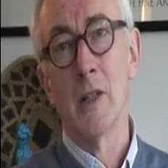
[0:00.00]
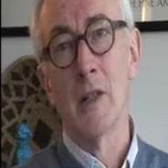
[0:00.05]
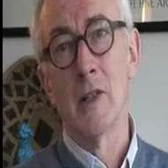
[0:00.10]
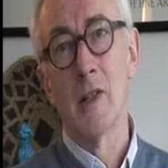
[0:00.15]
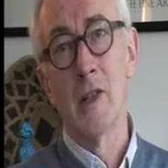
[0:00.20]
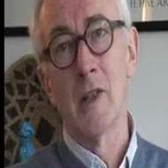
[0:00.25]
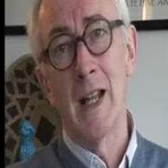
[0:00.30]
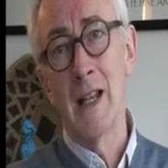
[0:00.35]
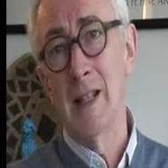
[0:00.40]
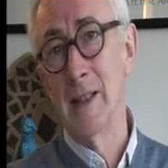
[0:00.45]

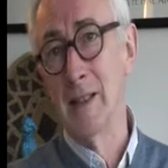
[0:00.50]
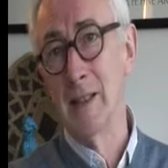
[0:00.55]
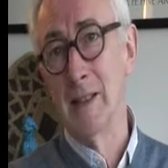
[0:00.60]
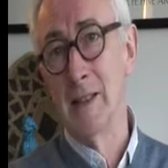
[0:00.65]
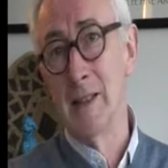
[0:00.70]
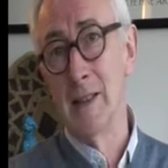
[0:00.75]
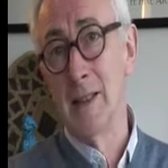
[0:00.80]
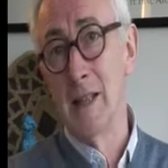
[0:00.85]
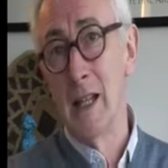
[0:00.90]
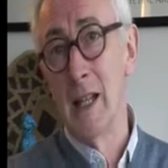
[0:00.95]
Sadly
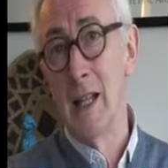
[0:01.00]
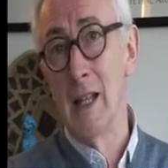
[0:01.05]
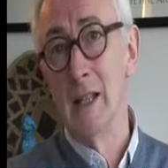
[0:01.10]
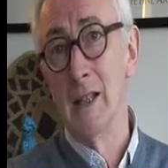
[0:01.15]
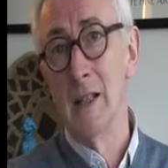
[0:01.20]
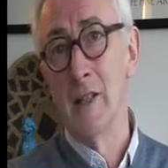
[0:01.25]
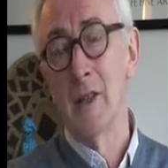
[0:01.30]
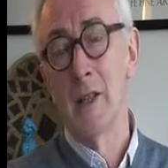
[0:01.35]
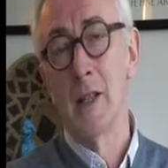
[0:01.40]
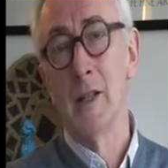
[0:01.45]
today
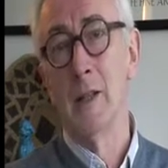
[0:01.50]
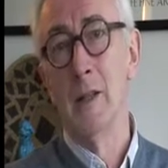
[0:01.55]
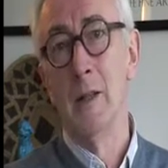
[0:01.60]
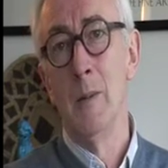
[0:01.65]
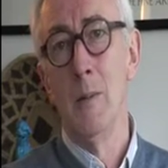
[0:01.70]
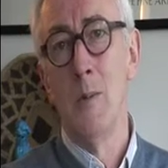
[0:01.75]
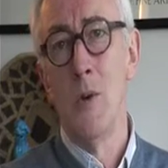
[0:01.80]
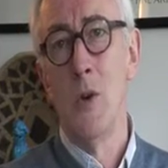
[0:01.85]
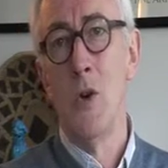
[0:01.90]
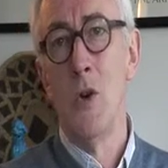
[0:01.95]
it's
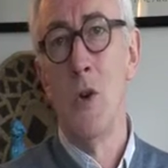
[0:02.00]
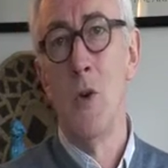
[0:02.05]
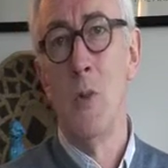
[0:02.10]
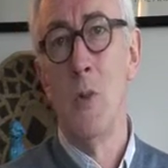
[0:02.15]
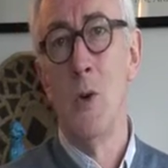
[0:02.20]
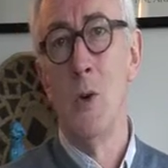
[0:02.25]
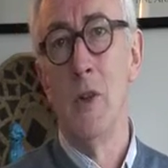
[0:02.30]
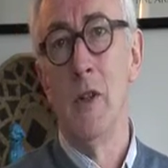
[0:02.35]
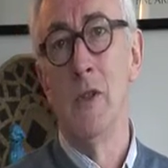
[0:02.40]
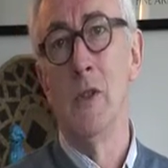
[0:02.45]
getting more and
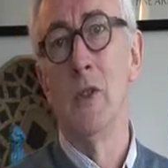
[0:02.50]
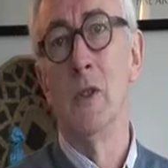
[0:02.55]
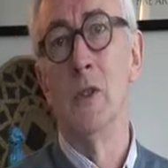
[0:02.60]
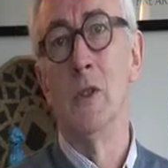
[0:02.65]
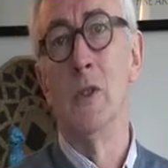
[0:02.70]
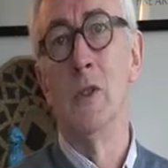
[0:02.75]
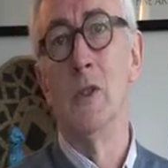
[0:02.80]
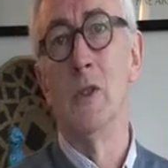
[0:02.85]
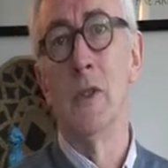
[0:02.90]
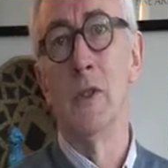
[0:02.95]
more
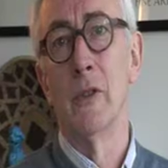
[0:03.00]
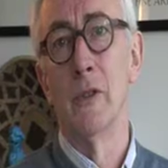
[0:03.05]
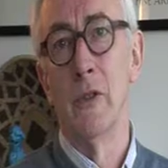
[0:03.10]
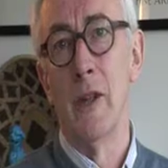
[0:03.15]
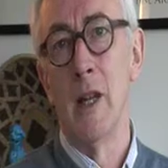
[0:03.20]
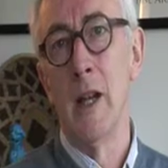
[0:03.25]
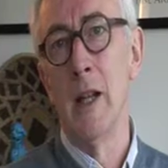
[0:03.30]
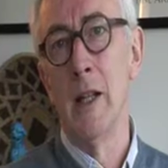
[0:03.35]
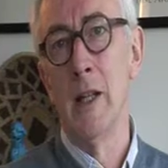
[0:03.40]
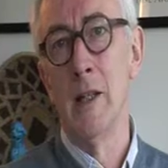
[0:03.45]
difficult to
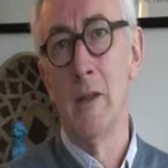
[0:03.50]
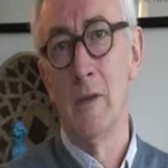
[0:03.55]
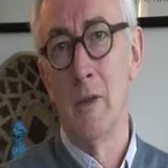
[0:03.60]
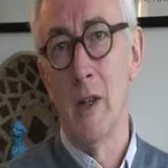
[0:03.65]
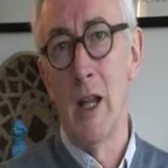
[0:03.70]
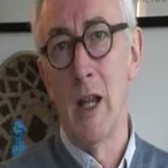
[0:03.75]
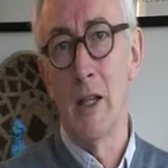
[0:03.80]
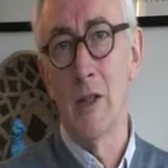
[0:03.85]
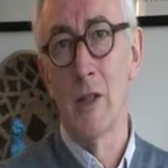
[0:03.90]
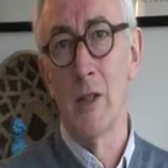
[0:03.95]
find
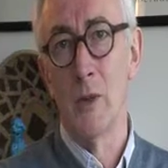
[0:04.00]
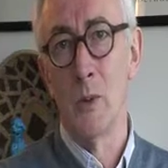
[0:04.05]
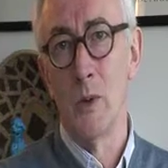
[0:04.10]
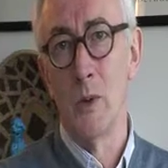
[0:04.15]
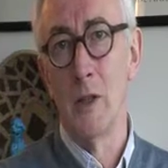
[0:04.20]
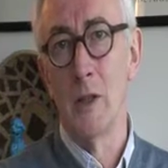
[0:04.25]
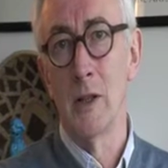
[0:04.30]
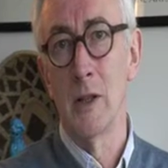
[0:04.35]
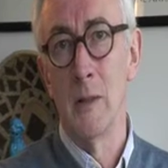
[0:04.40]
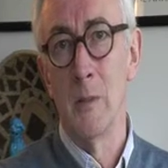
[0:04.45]
vets to
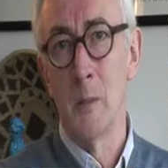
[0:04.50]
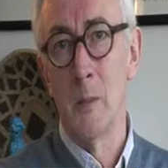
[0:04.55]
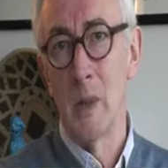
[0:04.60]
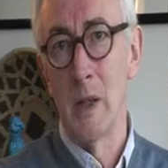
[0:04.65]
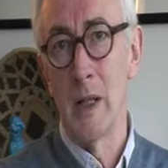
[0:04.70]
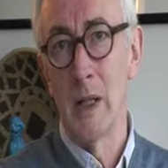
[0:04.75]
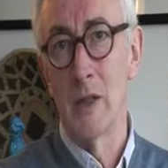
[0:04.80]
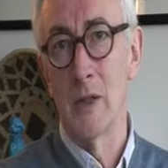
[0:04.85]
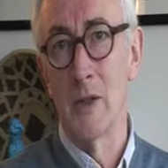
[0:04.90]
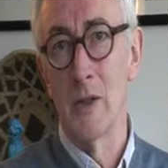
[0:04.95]
work in
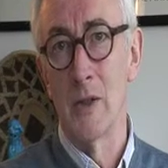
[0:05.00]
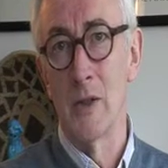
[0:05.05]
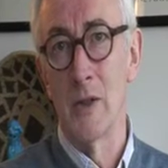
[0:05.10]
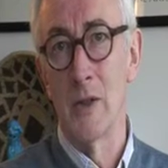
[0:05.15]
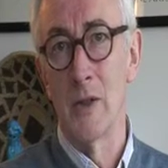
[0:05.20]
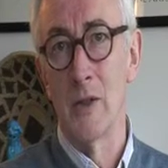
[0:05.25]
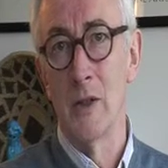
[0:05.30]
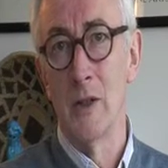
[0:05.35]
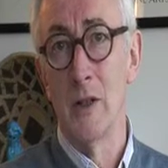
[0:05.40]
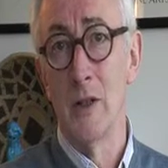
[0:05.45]

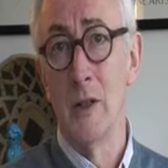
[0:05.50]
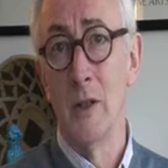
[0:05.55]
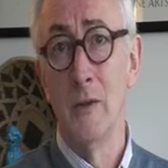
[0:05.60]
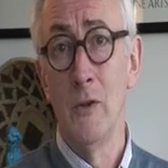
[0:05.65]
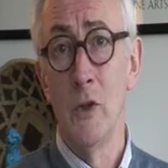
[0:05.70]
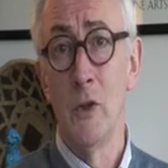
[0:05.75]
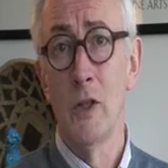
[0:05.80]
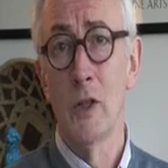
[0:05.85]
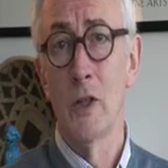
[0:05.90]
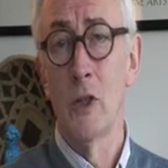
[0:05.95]
practices. And
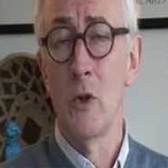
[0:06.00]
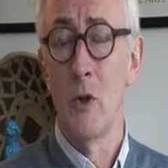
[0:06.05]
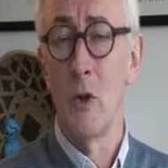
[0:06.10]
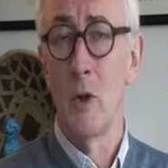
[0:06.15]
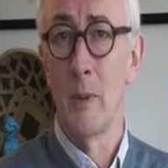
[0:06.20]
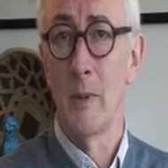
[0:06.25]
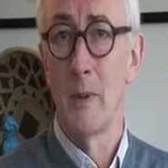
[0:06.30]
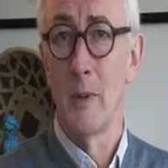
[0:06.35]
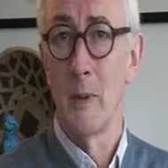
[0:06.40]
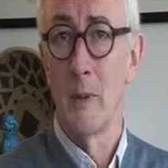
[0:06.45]
if you're a
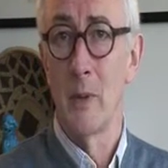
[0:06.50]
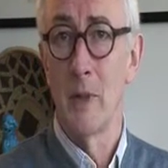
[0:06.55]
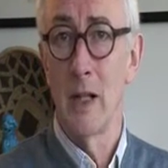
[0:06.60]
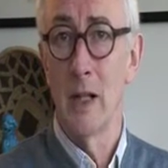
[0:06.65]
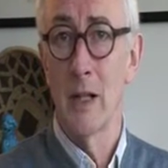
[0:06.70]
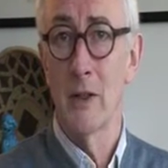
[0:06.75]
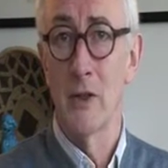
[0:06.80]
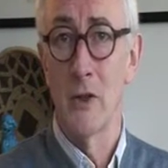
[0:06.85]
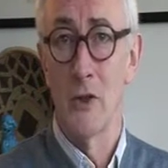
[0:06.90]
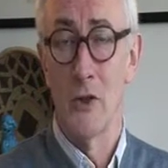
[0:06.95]
corporate
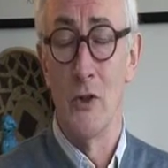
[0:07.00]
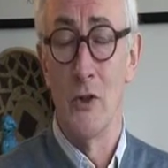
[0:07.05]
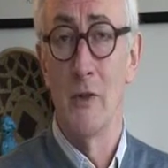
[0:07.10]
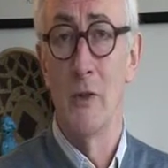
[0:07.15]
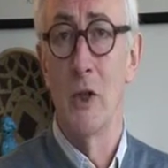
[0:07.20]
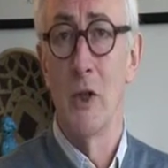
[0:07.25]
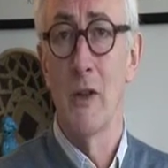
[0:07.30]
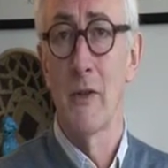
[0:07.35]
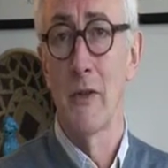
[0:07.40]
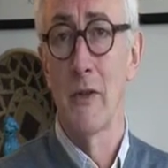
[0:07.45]
practice and you've
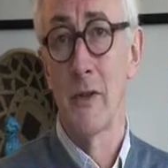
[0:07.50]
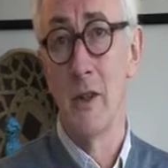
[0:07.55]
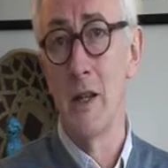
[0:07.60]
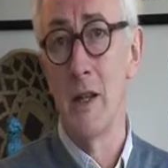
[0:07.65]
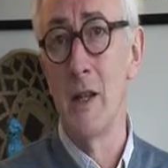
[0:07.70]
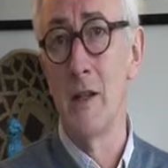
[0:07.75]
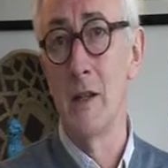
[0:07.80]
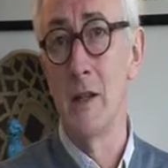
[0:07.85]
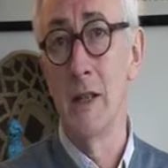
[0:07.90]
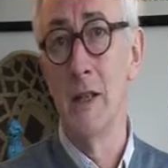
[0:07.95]
got
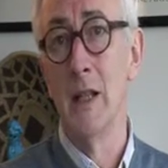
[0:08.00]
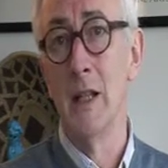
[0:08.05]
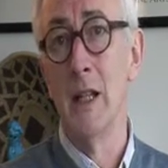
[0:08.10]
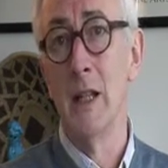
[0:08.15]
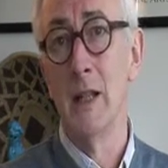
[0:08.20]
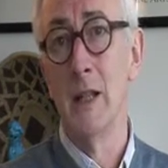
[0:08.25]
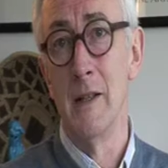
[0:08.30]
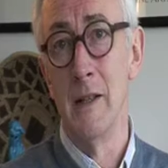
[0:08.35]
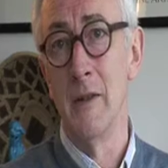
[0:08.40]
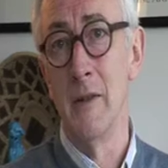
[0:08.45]
30
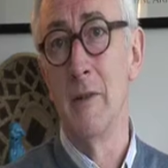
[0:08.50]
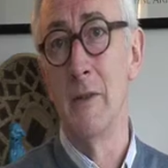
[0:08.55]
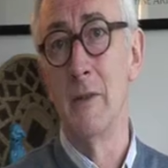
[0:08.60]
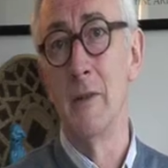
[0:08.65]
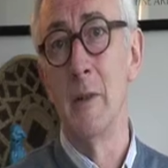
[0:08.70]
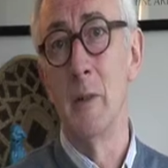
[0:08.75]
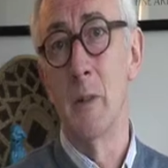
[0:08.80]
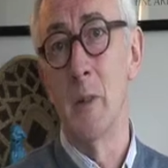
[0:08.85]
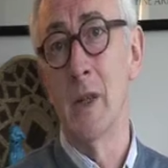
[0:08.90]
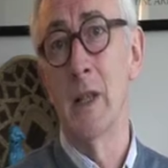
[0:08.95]

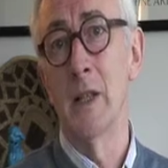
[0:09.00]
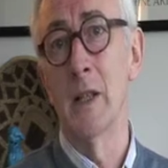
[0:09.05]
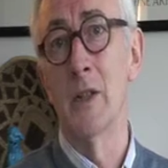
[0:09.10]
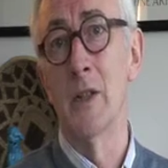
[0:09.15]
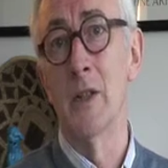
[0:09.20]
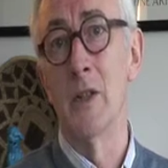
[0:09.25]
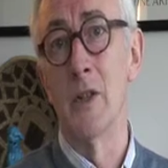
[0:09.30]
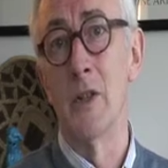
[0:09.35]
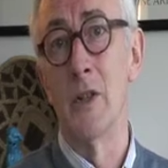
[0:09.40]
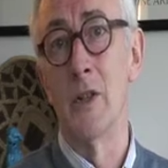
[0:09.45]
different
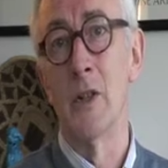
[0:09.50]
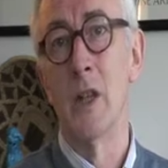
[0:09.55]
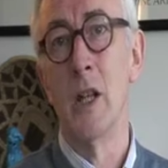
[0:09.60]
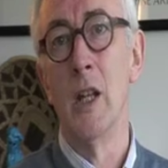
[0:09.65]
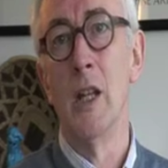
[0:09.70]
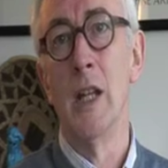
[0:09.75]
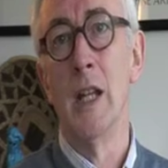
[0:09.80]
practices,